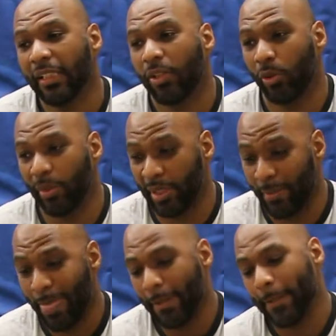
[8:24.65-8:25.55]
So
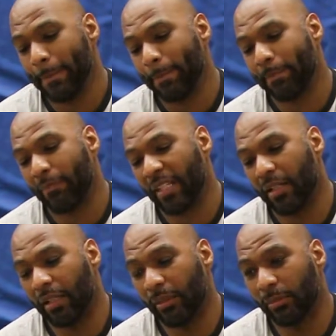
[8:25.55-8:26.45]
anyway,
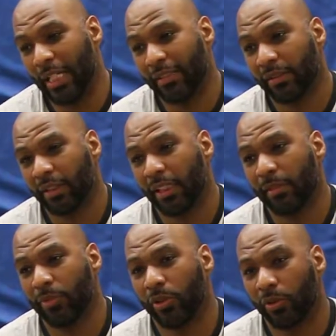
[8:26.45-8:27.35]
I took
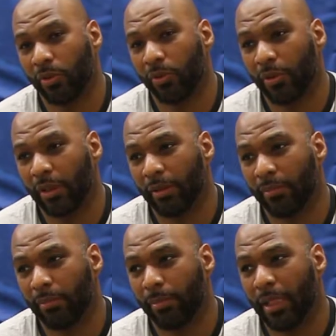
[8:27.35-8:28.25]
him to
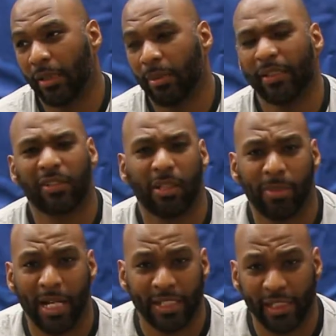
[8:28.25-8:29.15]
a place called
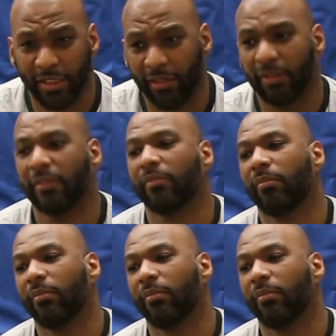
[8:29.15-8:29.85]
Body Gears.